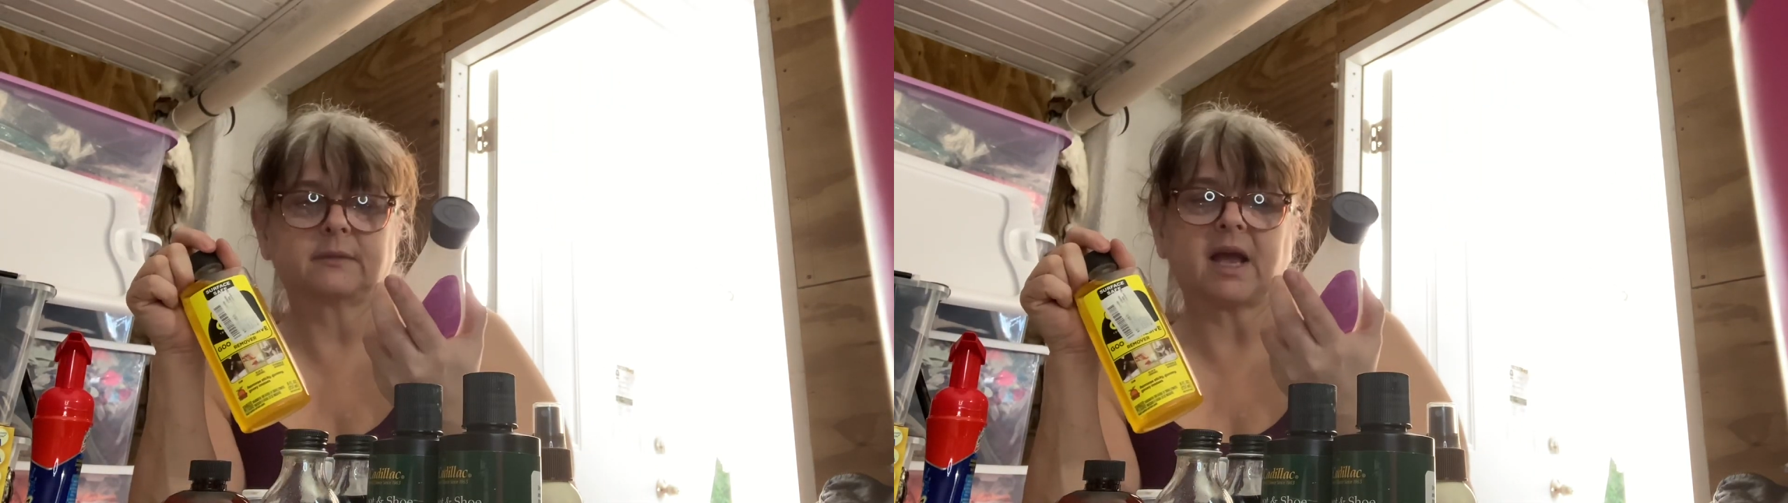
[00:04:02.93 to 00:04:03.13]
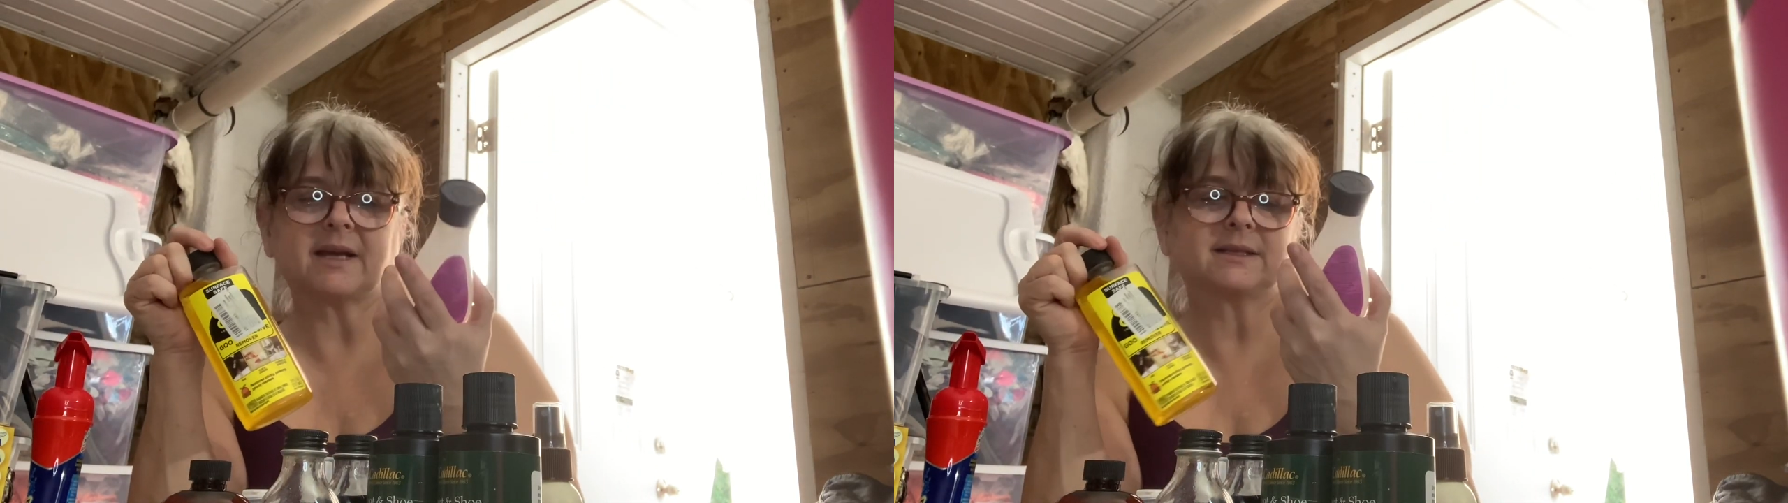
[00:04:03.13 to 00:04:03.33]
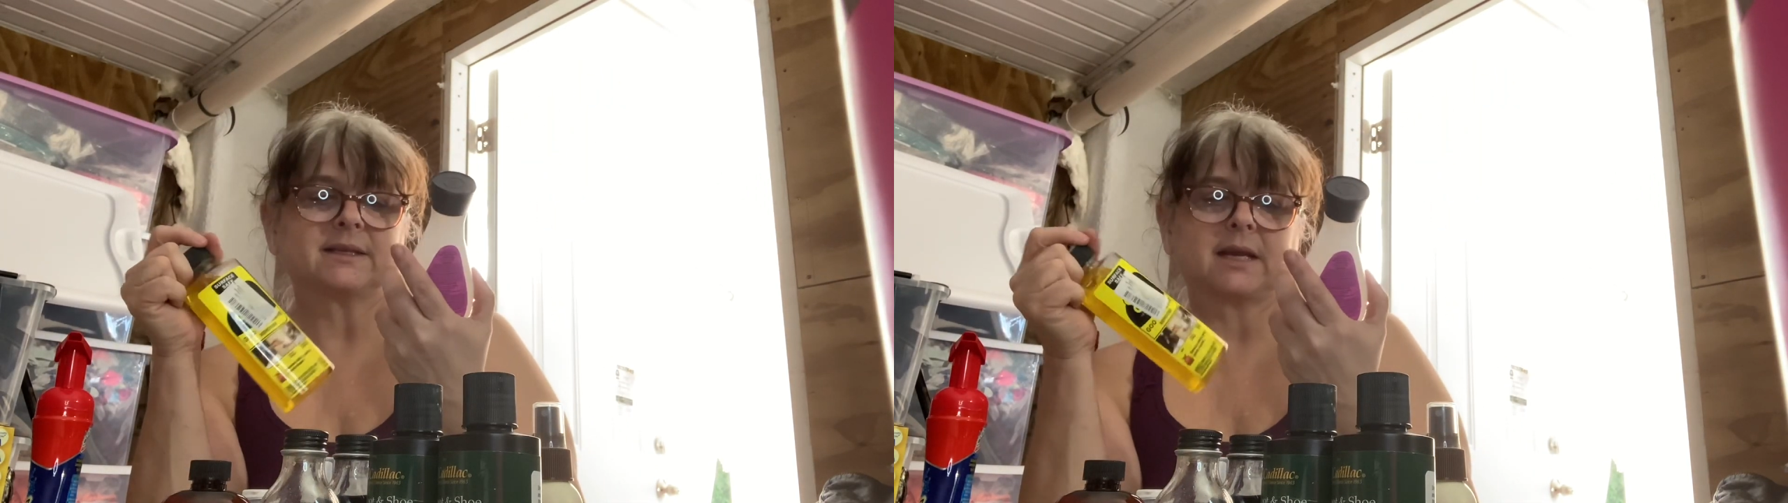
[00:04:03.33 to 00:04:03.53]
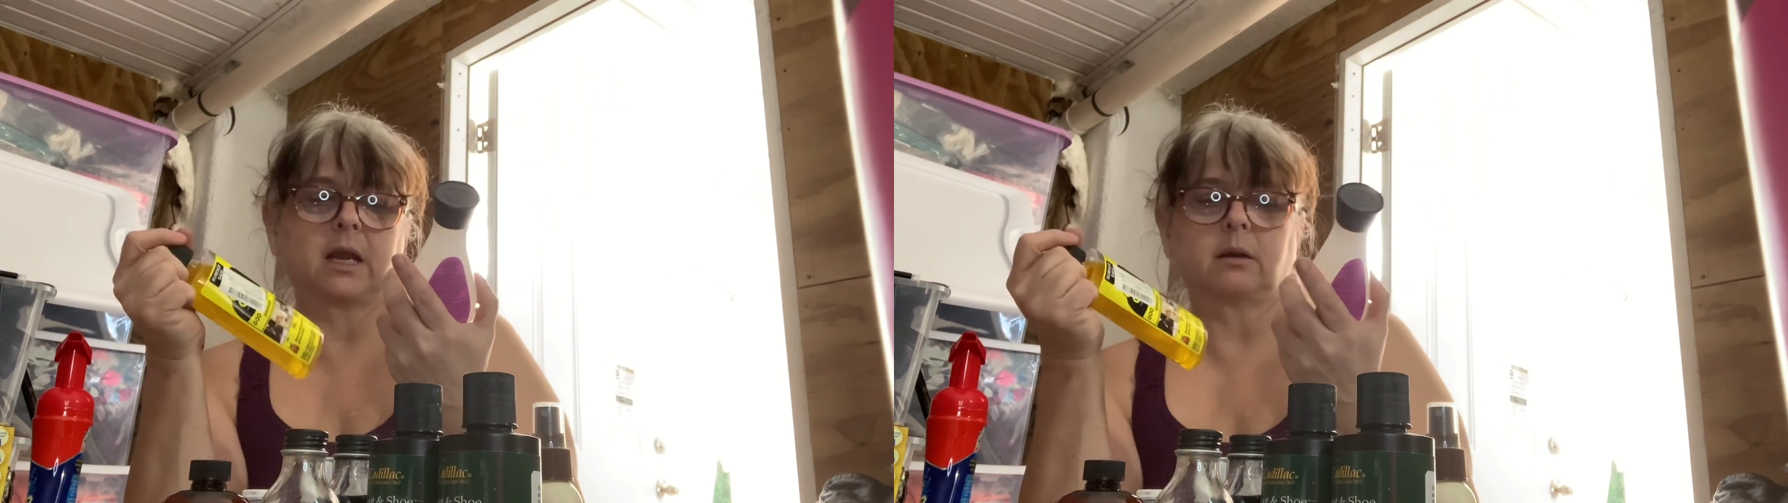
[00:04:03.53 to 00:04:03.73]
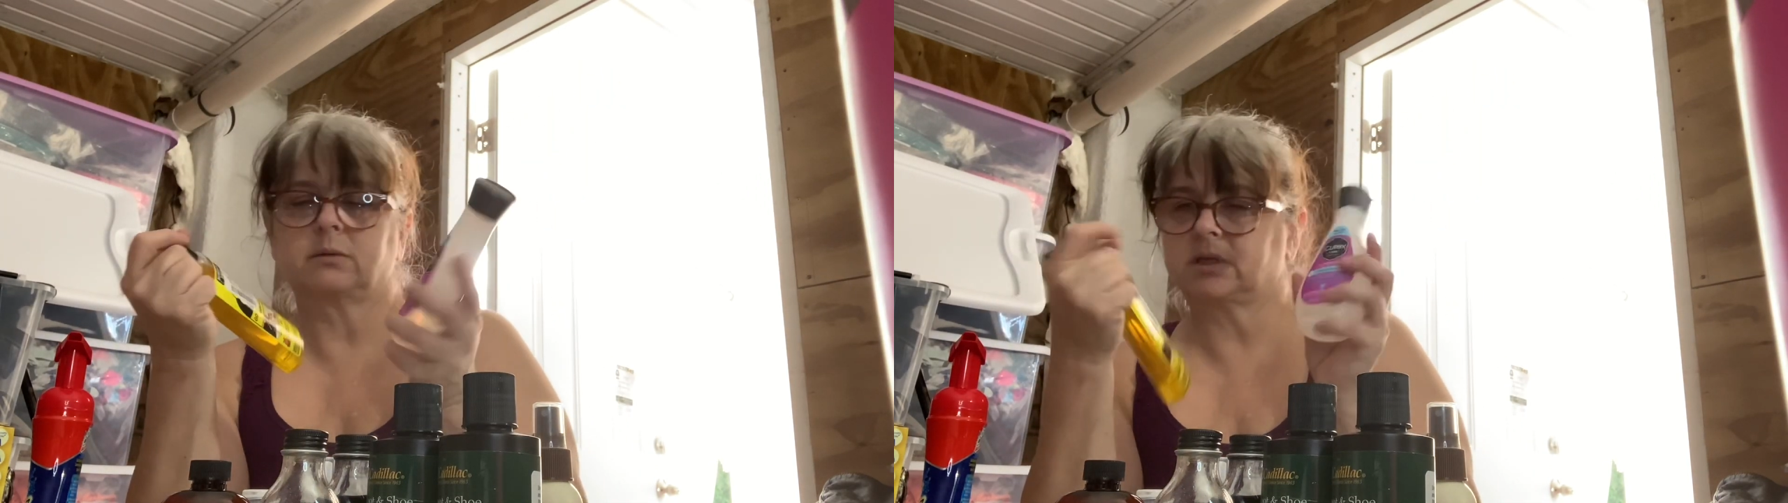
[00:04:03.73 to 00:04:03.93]

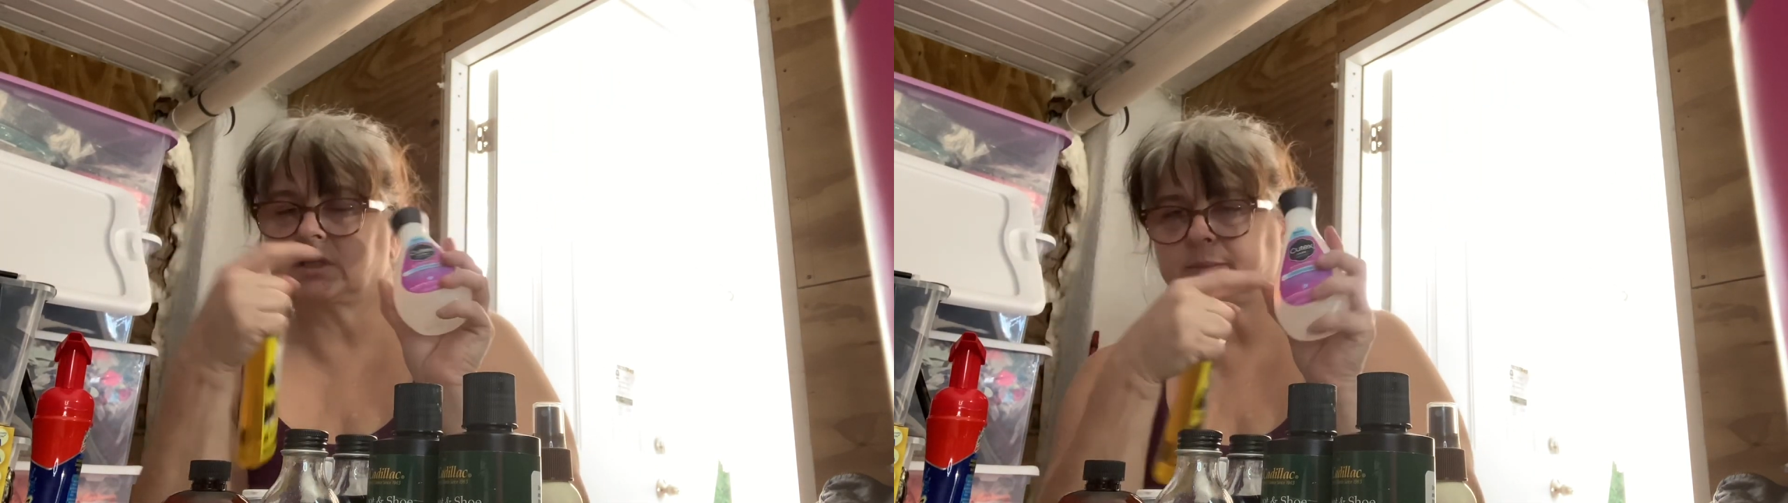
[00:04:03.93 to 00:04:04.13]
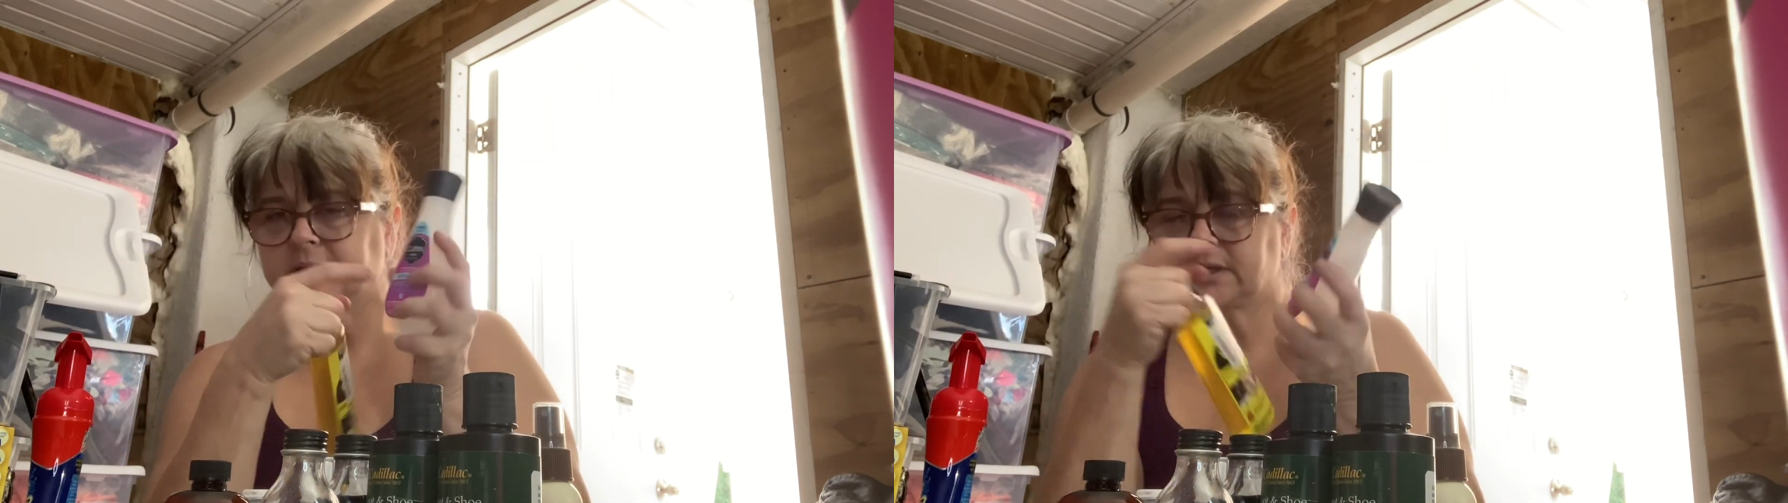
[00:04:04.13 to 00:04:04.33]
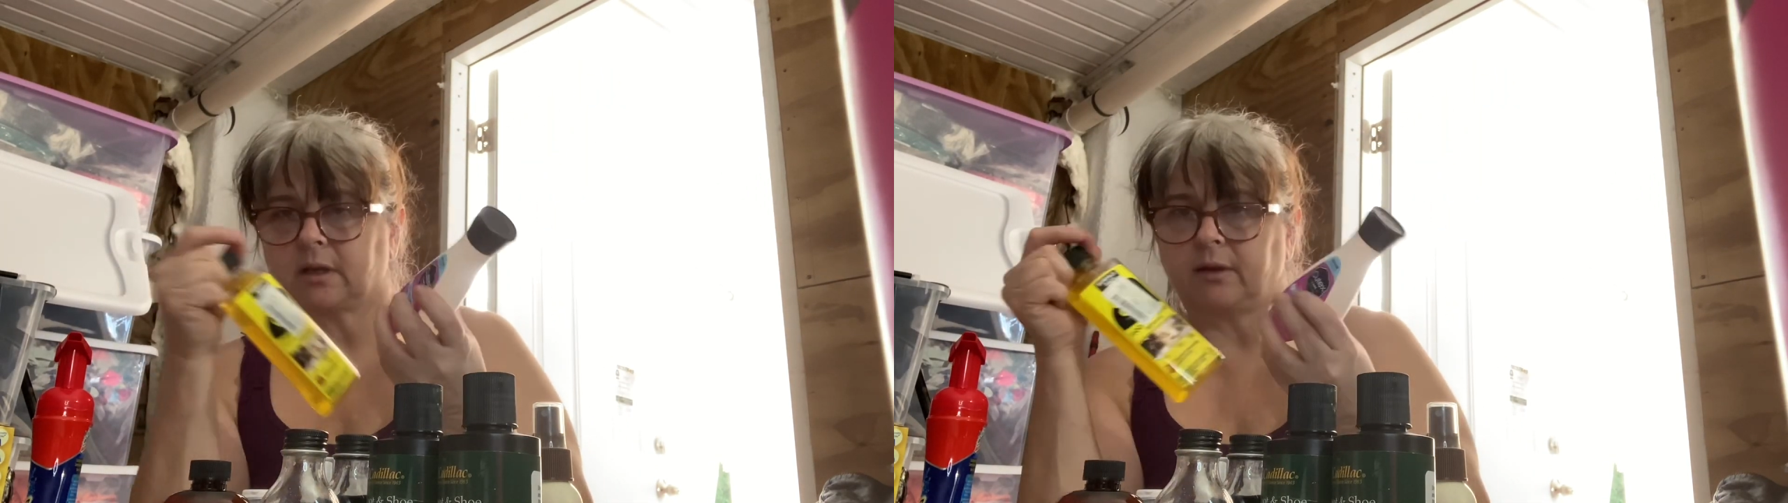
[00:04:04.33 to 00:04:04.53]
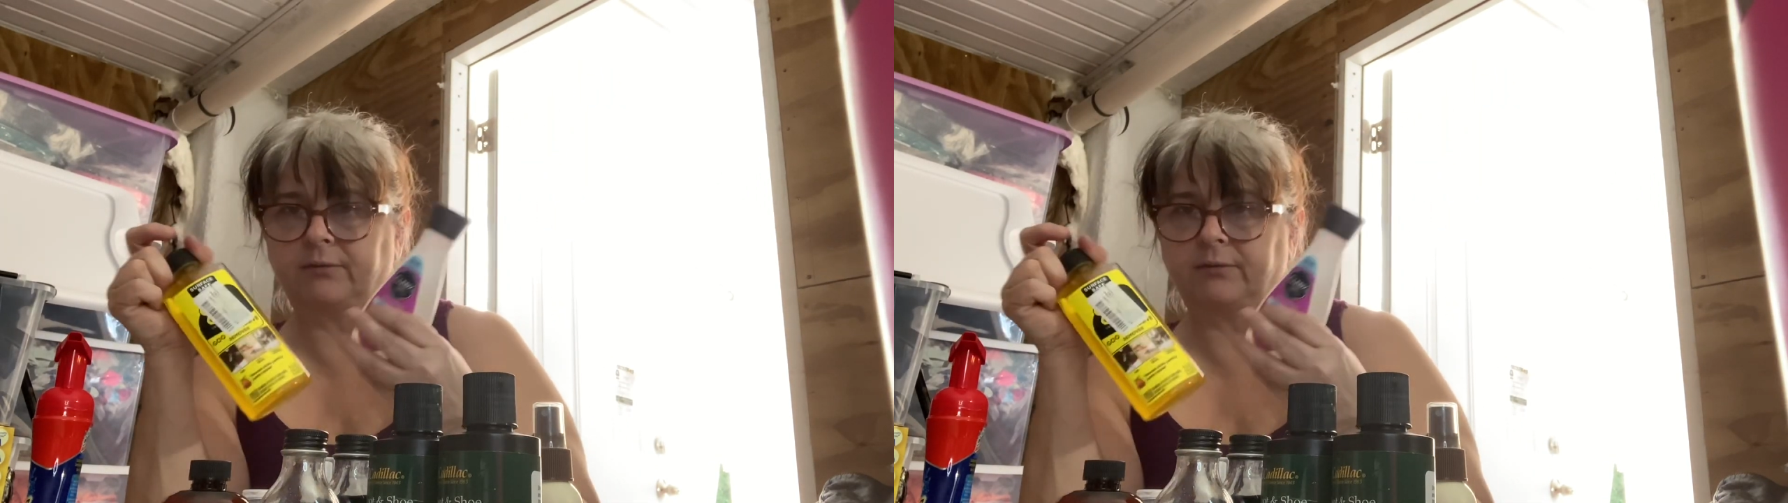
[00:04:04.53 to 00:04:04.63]
acetate, which is basically